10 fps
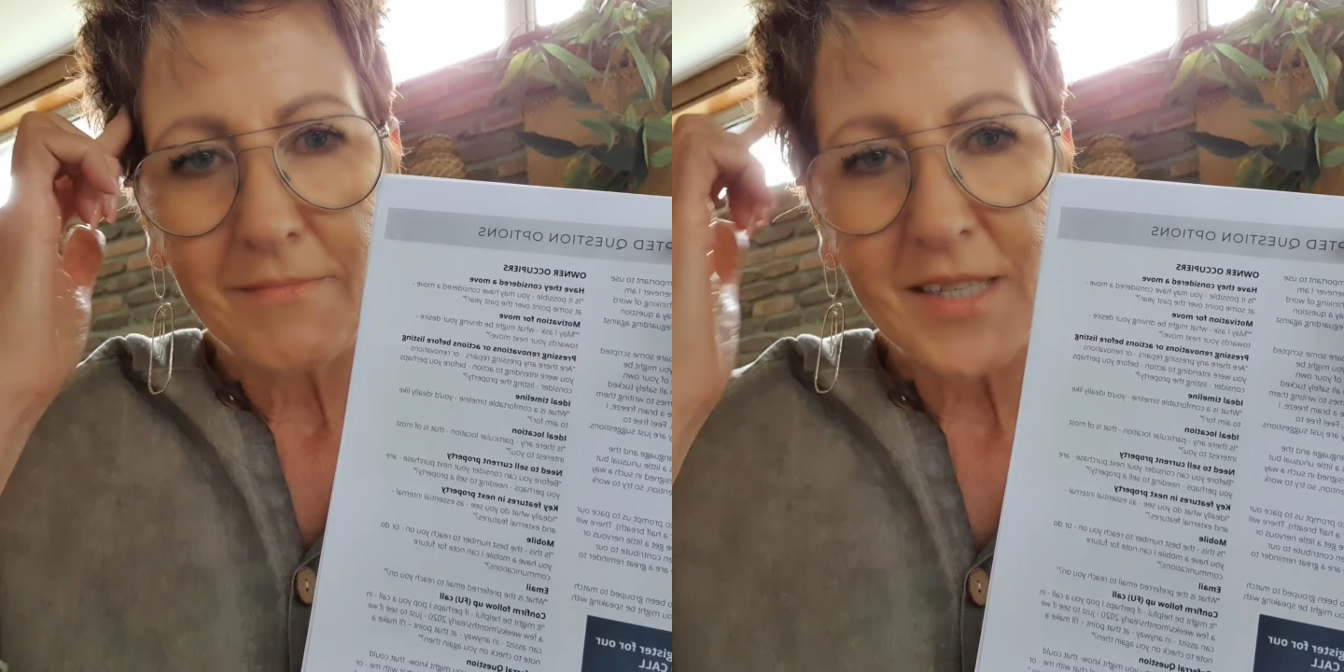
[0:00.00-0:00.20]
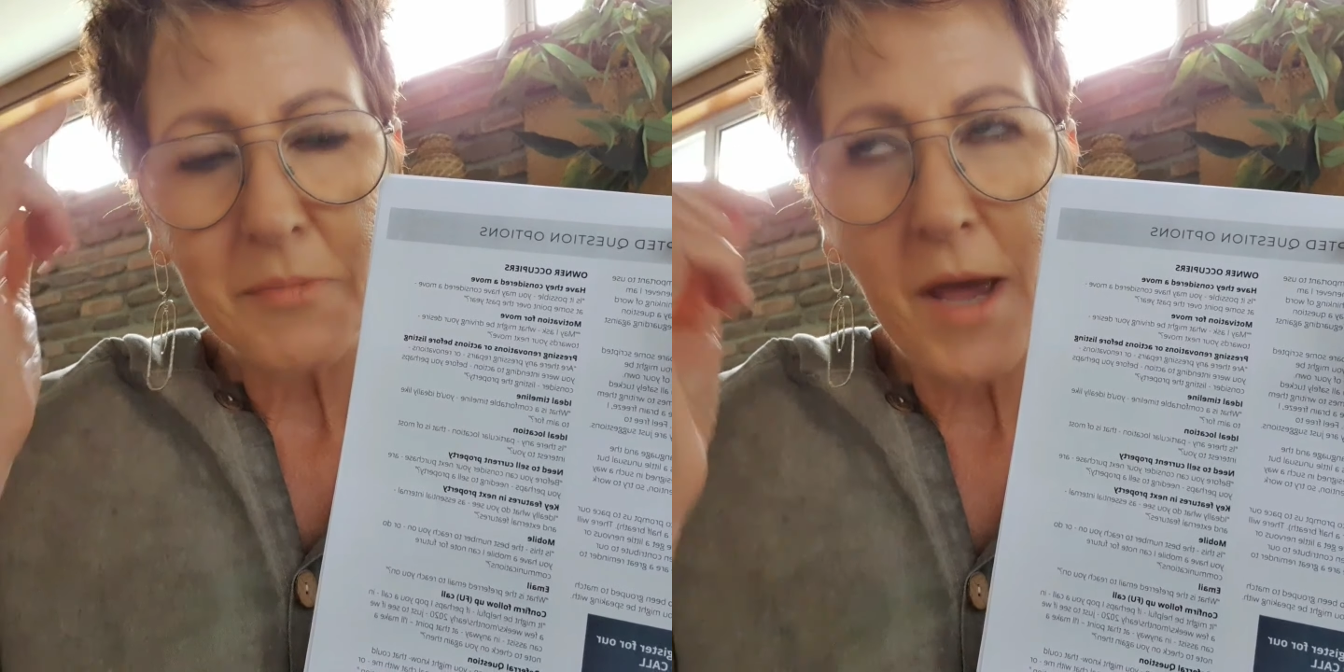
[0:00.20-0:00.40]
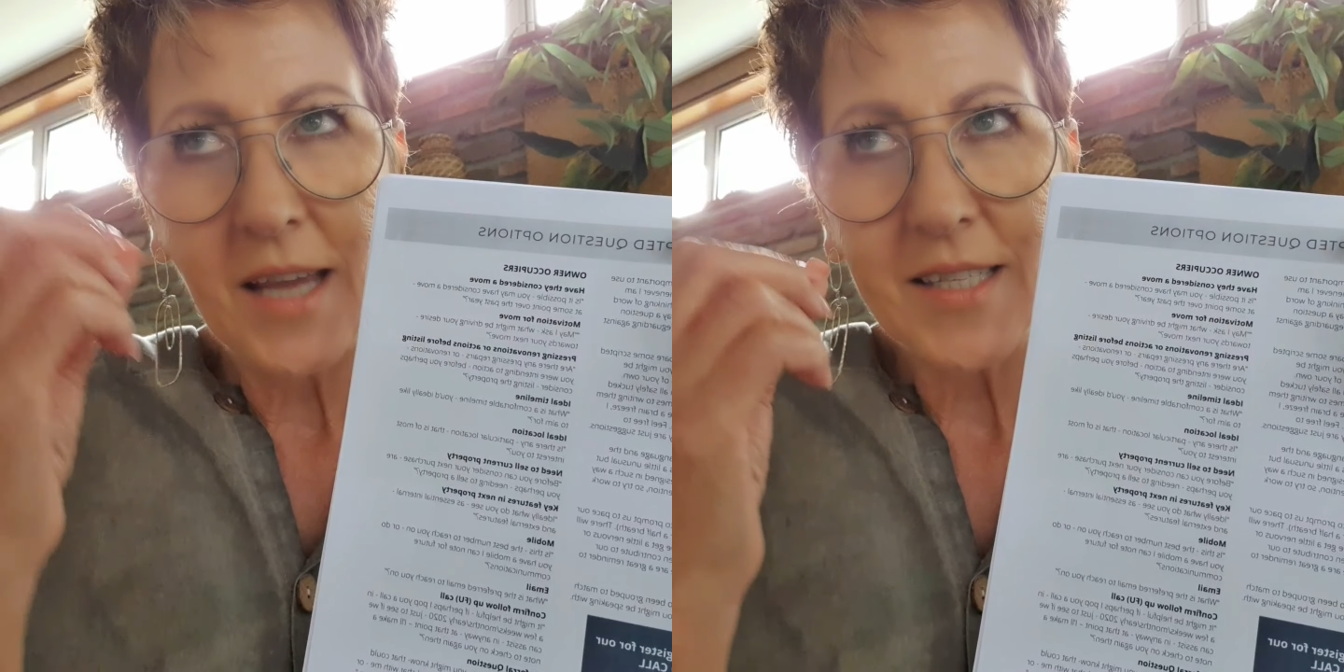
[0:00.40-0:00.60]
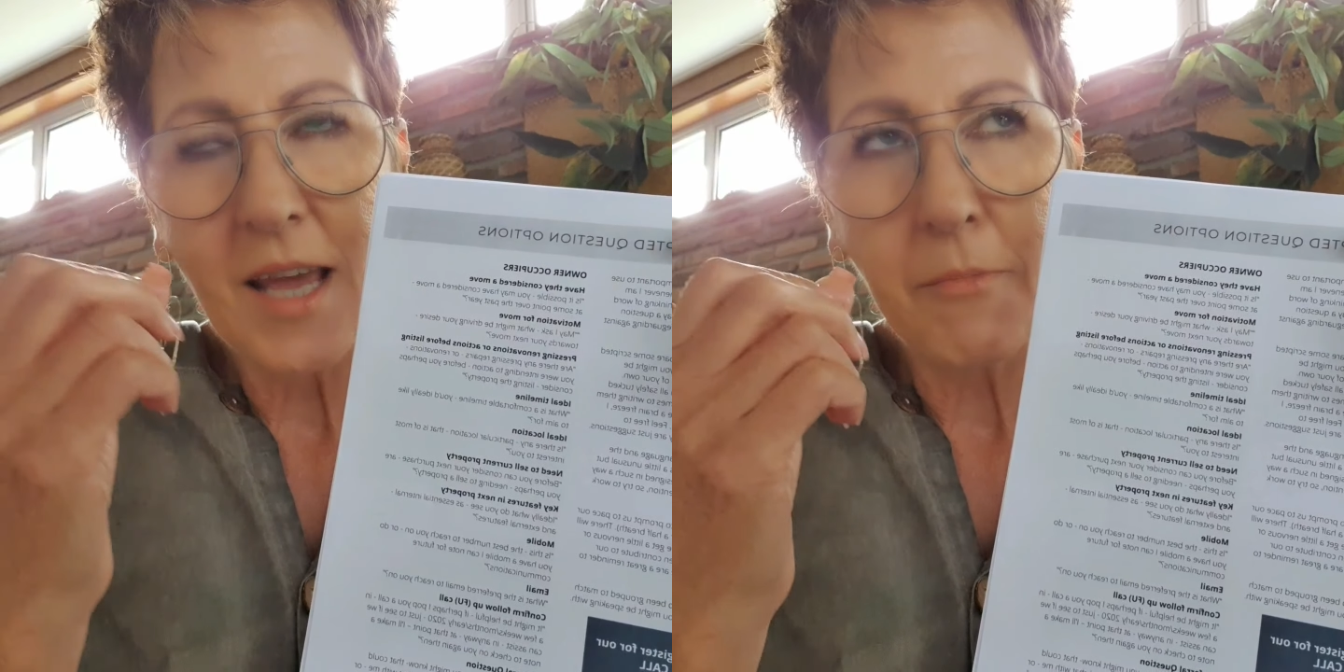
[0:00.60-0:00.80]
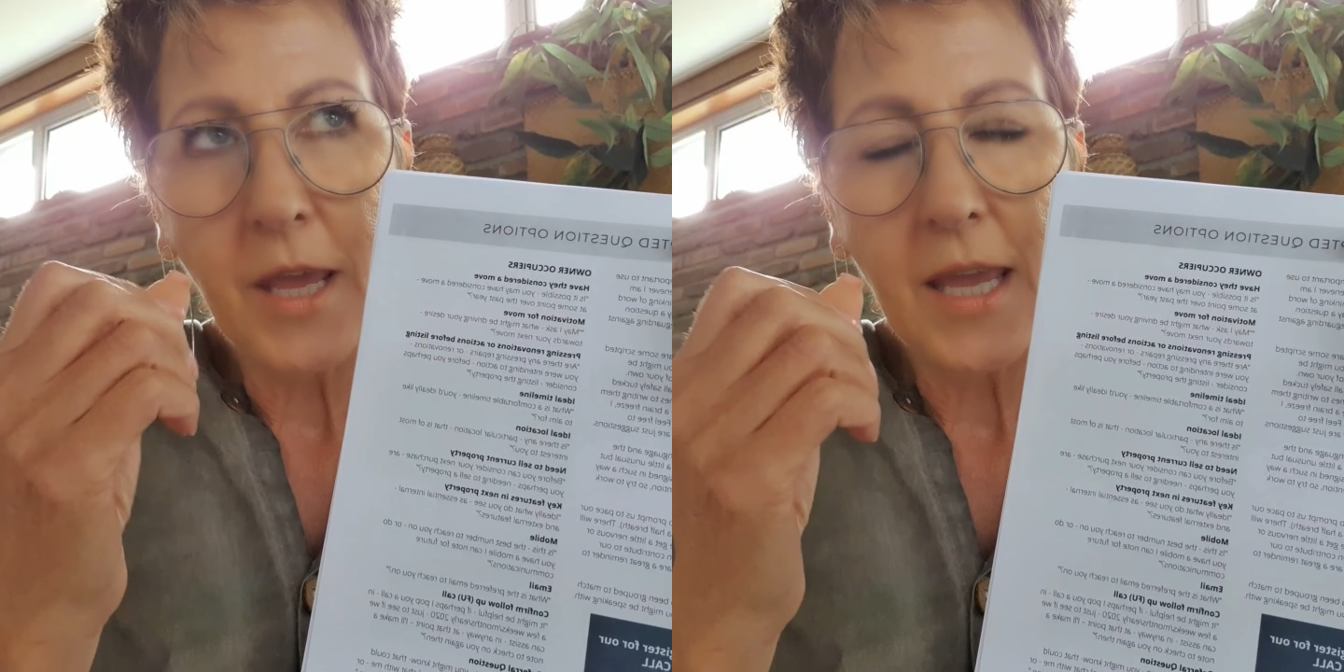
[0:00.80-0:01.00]
smarts
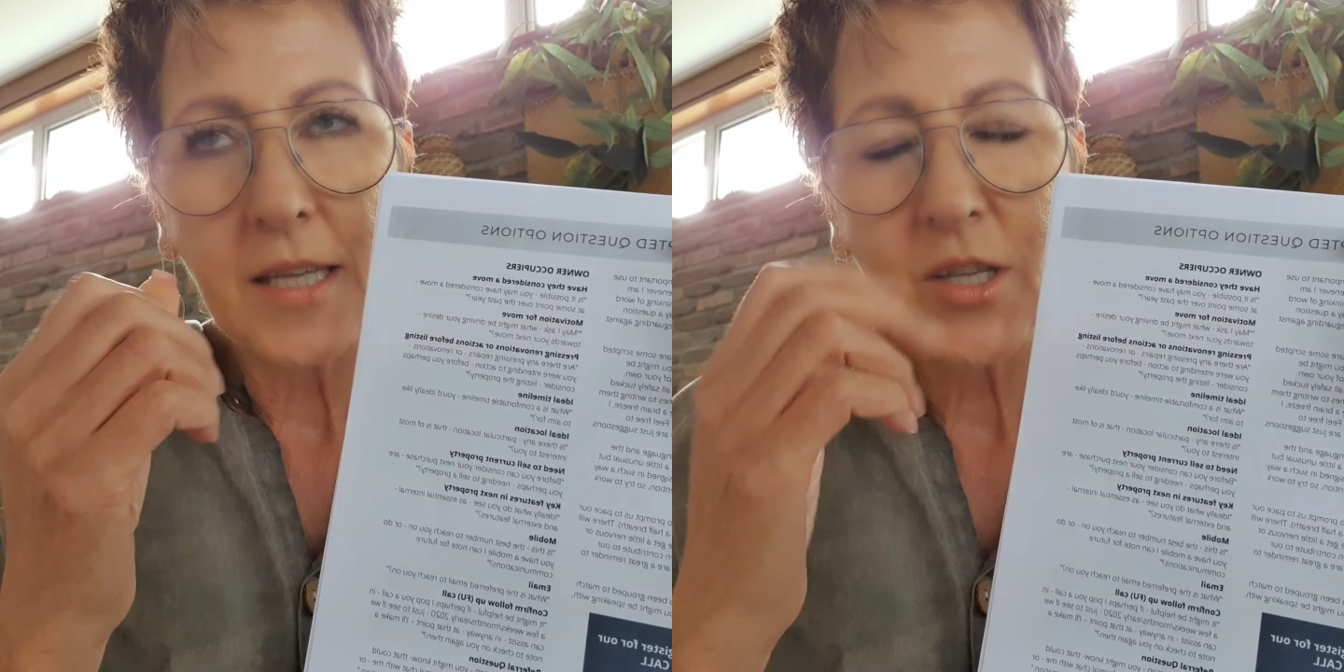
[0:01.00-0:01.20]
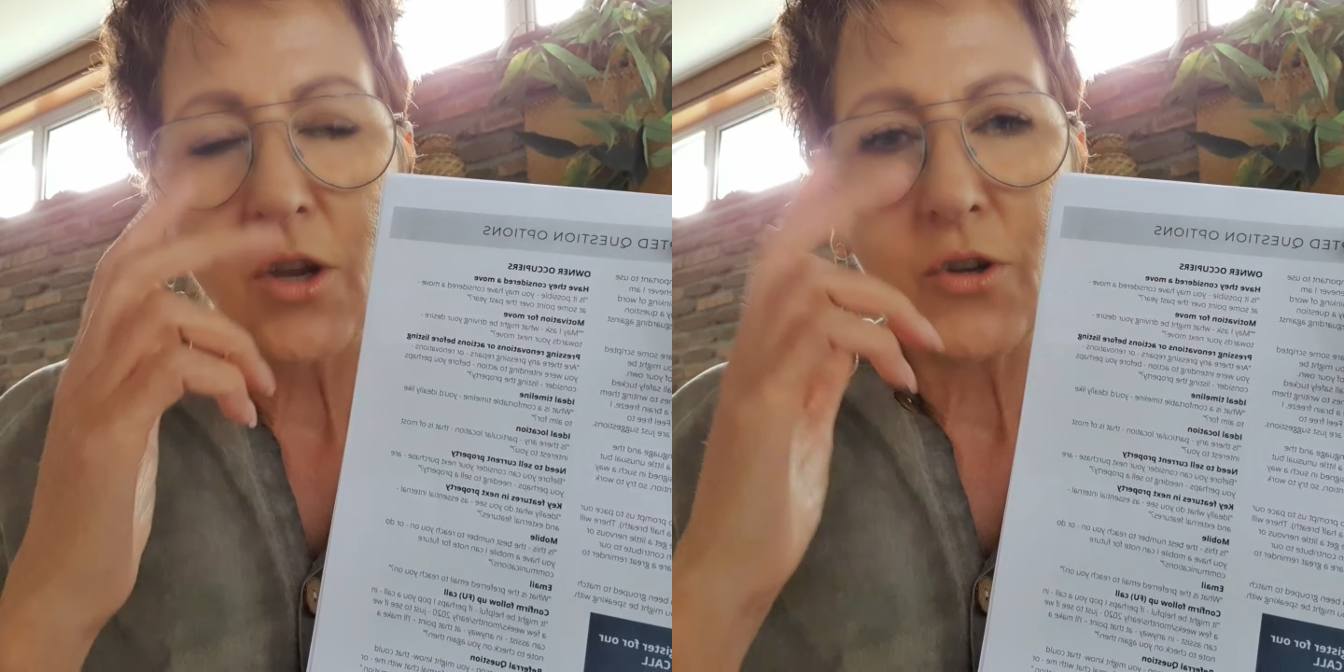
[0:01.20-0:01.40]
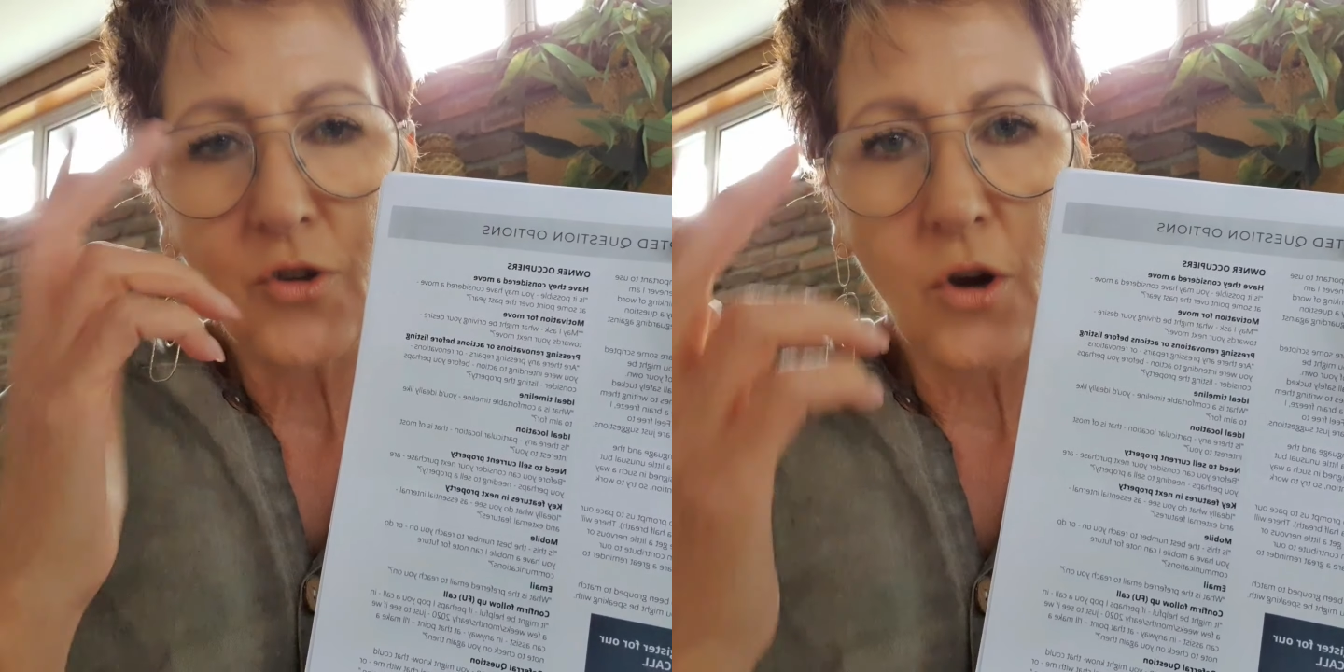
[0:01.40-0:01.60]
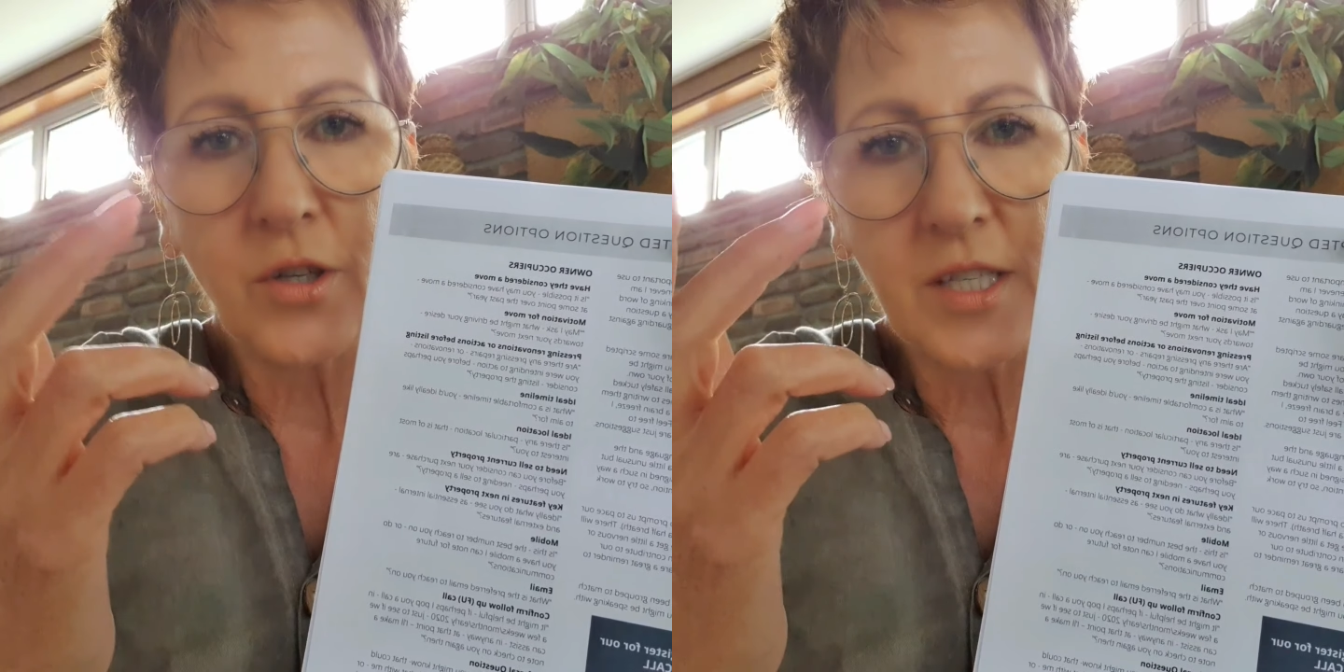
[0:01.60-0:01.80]
up here so you don't